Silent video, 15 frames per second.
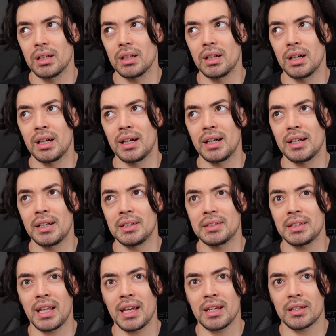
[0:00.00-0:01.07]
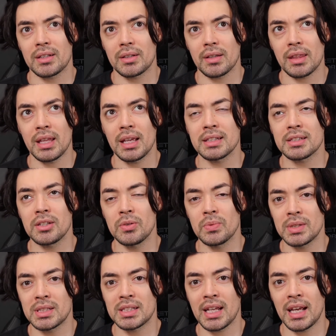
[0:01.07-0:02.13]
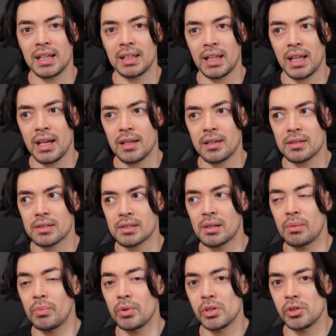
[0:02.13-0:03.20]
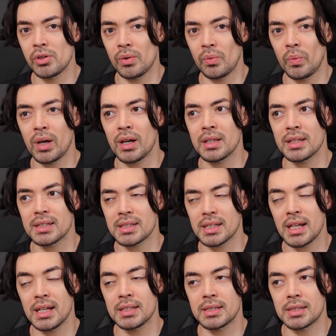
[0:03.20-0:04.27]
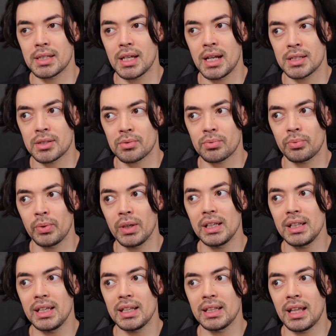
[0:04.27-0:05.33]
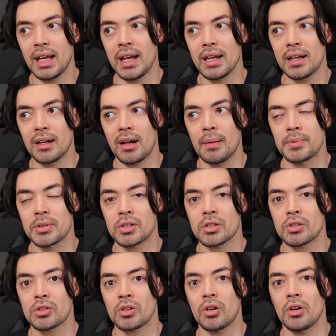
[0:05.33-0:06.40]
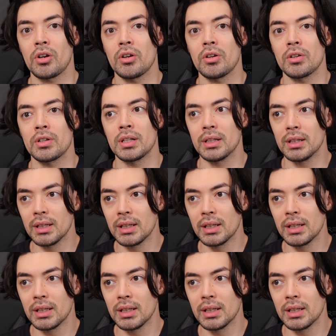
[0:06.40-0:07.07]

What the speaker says: like things that you would say like someone shouldn't wear this. It's really like absurd.